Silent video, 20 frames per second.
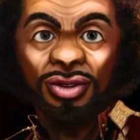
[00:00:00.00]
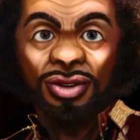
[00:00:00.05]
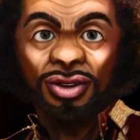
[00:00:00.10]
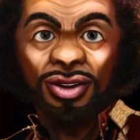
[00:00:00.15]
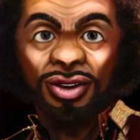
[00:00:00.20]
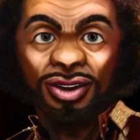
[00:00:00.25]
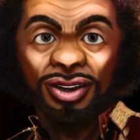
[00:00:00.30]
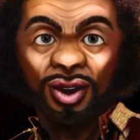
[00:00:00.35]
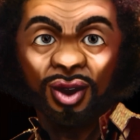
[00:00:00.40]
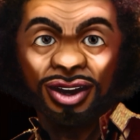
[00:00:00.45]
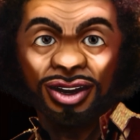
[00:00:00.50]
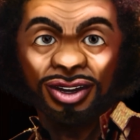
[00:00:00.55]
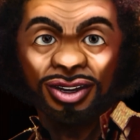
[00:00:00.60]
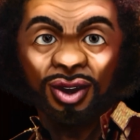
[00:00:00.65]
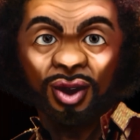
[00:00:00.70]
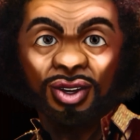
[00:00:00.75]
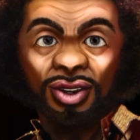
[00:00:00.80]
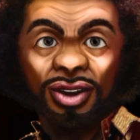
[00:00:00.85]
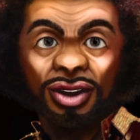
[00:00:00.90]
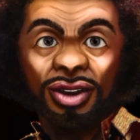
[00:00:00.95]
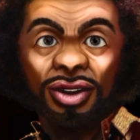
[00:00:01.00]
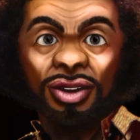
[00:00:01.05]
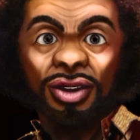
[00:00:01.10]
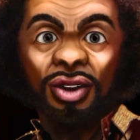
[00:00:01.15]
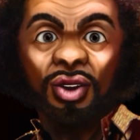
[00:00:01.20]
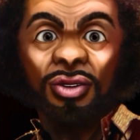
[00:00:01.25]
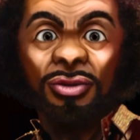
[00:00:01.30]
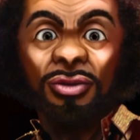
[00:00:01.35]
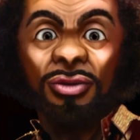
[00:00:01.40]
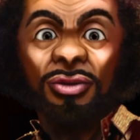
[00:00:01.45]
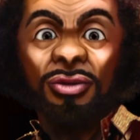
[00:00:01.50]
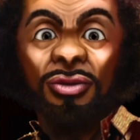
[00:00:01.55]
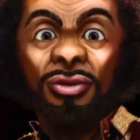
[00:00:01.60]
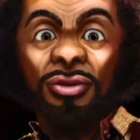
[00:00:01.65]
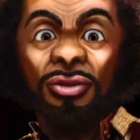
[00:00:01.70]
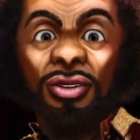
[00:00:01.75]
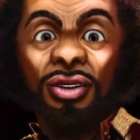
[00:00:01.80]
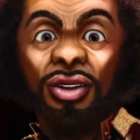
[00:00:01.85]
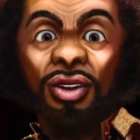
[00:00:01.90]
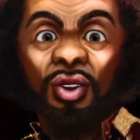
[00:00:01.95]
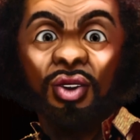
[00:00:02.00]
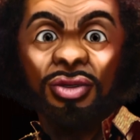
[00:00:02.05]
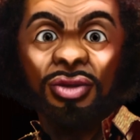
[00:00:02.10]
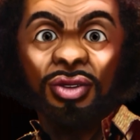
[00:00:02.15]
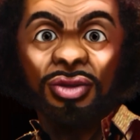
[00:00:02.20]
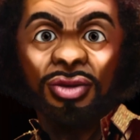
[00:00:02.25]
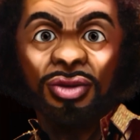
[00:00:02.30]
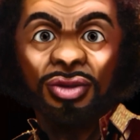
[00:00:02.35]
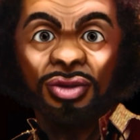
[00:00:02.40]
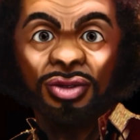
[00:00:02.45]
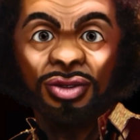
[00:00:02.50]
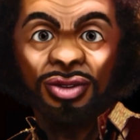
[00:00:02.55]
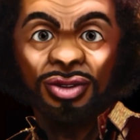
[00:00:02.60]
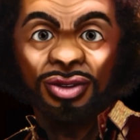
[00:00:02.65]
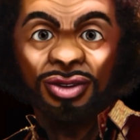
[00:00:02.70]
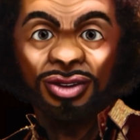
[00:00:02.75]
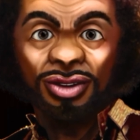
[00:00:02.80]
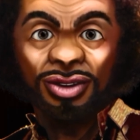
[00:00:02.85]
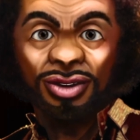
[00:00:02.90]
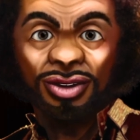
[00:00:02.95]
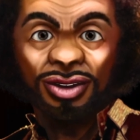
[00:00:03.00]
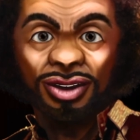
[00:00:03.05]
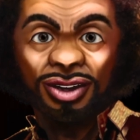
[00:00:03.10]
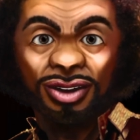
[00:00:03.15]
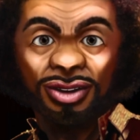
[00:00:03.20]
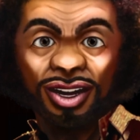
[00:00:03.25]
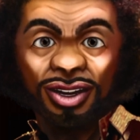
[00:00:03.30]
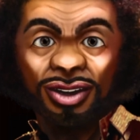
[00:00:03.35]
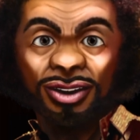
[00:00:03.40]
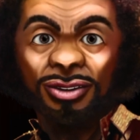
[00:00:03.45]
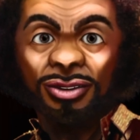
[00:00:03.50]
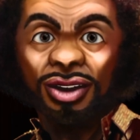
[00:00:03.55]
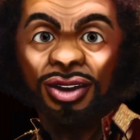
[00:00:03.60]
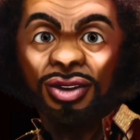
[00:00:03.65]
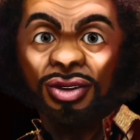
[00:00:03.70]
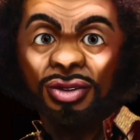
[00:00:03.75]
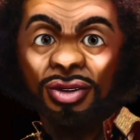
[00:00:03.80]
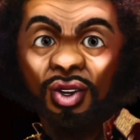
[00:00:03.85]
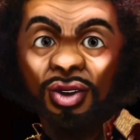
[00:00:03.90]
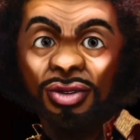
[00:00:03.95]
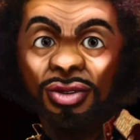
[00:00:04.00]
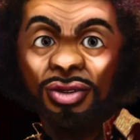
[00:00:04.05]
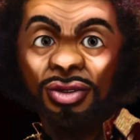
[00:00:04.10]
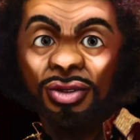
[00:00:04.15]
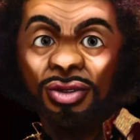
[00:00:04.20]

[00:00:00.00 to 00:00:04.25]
We call the period just before the resolution the climax.